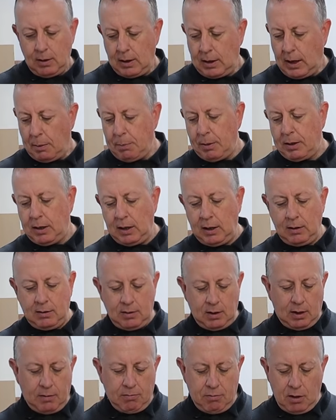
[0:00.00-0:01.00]
a couple of
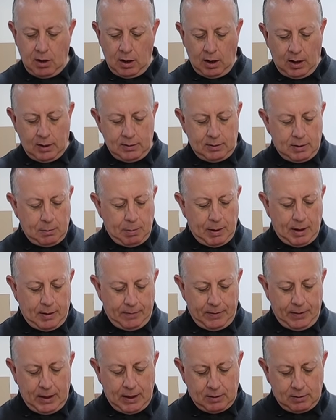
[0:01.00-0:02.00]
things I've realized
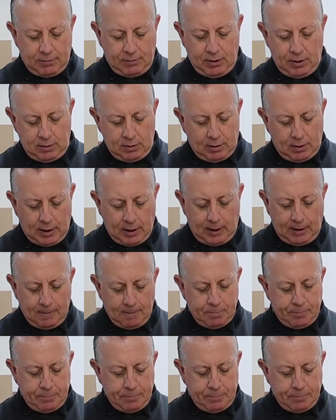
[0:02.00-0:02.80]
about this. Firstly,